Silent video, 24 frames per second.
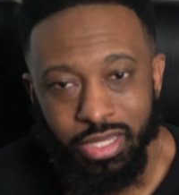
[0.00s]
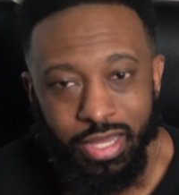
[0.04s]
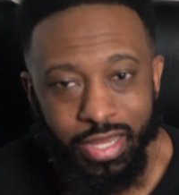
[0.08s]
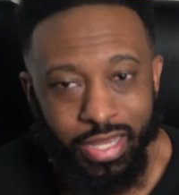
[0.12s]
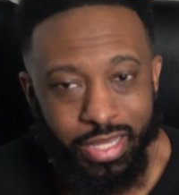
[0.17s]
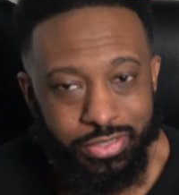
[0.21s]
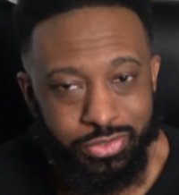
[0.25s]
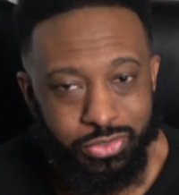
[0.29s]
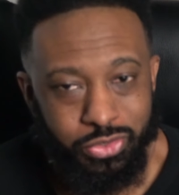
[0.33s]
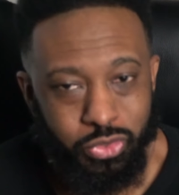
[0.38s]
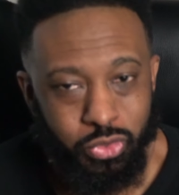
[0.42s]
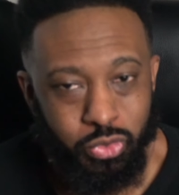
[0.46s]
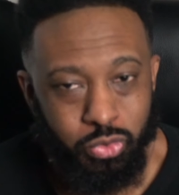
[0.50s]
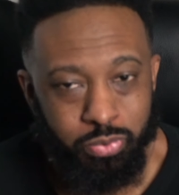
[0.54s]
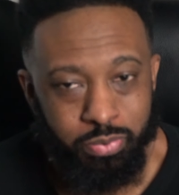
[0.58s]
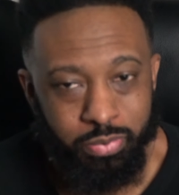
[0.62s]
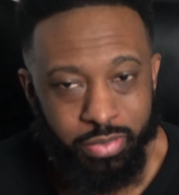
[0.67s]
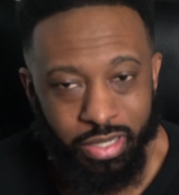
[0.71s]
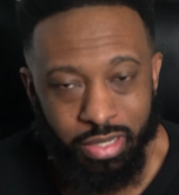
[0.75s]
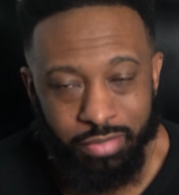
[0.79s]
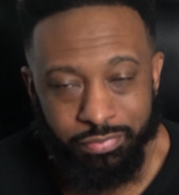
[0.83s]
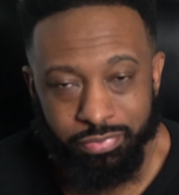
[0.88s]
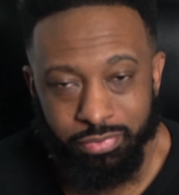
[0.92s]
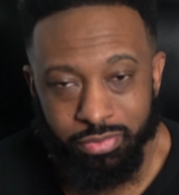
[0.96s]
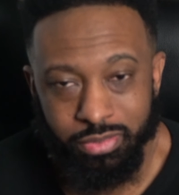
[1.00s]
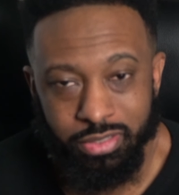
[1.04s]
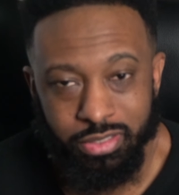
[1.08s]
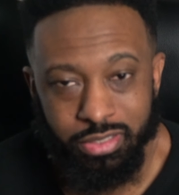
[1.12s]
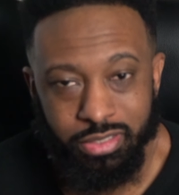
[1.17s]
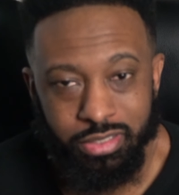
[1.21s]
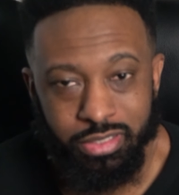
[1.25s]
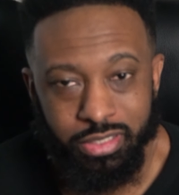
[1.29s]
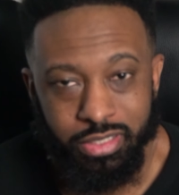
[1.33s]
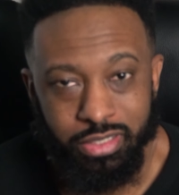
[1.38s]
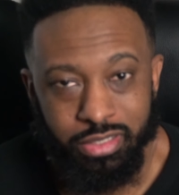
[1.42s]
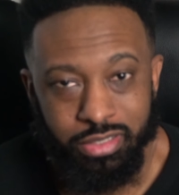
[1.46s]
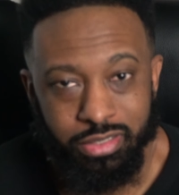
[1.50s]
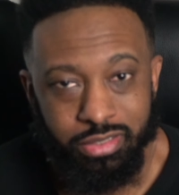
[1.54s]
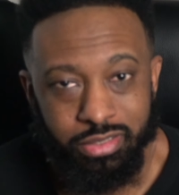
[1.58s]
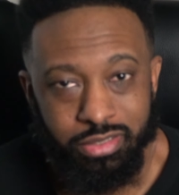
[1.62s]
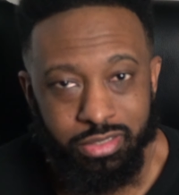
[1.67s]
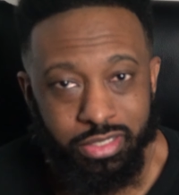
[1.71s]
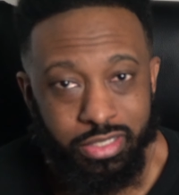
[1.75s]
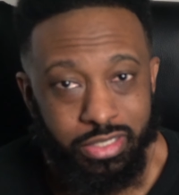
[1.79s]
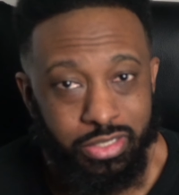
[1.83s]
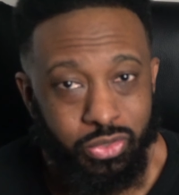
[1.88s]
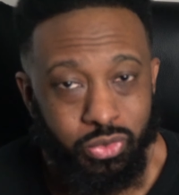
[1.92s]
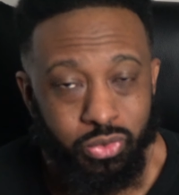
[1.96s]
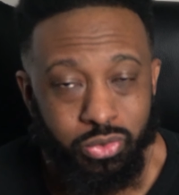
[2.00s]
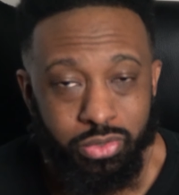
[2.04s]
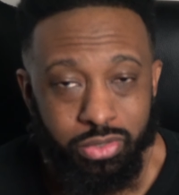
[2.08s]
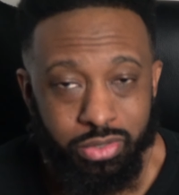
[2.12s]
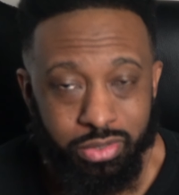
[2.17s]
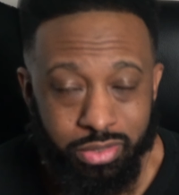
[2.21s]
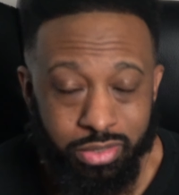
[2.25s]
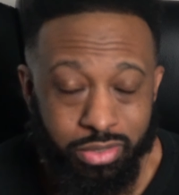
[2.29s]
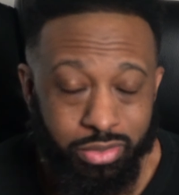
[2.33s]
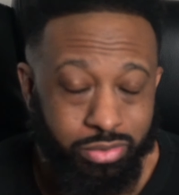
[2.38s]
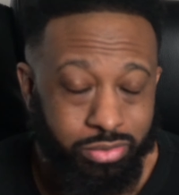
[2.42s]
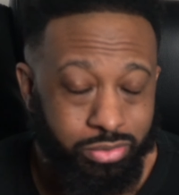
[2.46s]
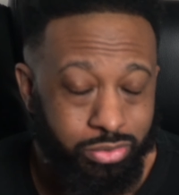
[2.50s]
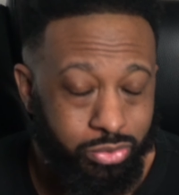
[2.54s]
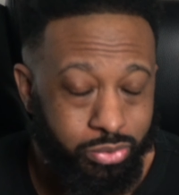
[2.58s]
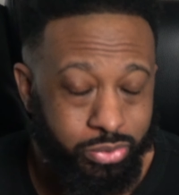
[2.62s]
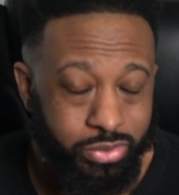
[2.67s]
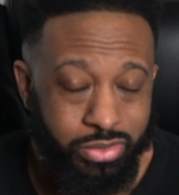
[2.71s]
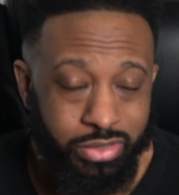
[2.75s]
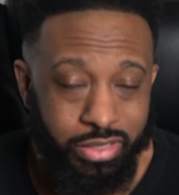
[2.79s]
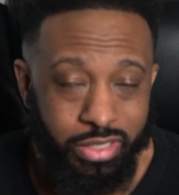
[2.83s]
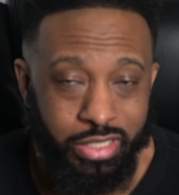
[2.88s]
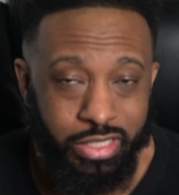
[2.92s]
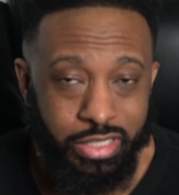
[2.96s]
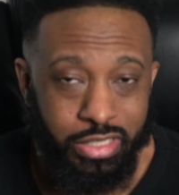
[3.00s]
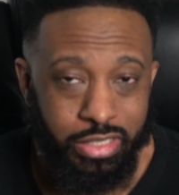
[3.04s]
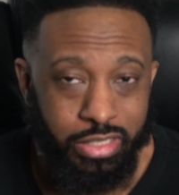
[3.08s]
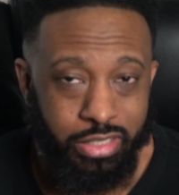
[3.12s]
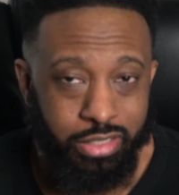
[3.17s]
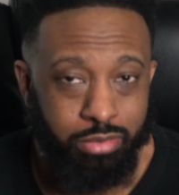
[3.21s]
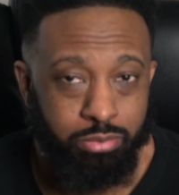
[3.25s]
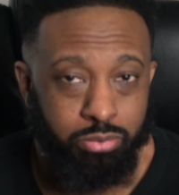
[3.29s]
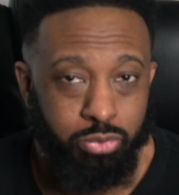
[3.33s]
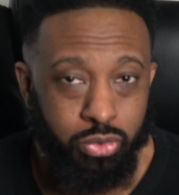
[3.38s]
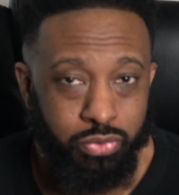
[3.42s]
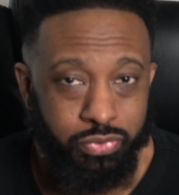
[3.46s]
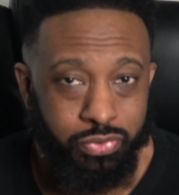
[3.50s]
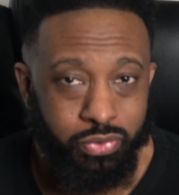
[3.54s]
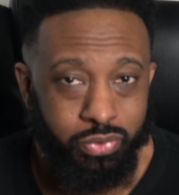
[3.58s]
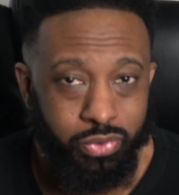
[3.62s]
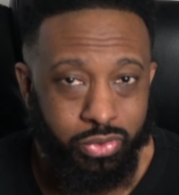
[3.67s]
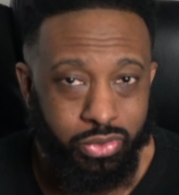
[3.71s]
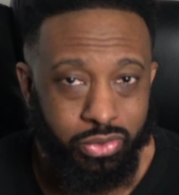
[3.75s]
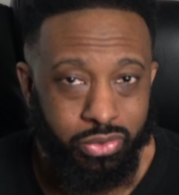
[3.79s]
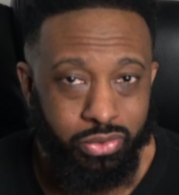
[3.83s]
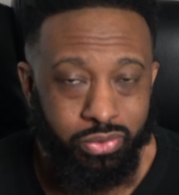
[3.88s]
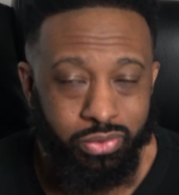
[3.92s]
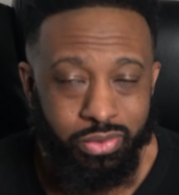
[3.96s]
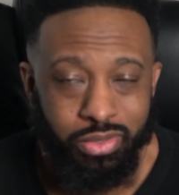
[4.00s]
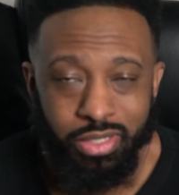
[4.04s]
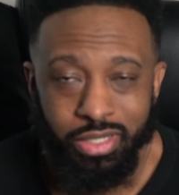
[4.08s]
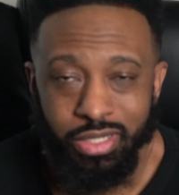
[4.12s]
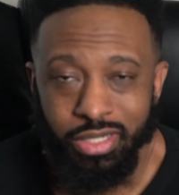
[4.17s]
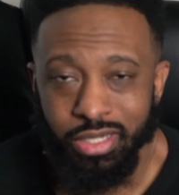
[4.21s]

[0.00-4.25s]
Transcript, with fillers: Ice Cube definitely can can do you know do his thing in, in a movie role.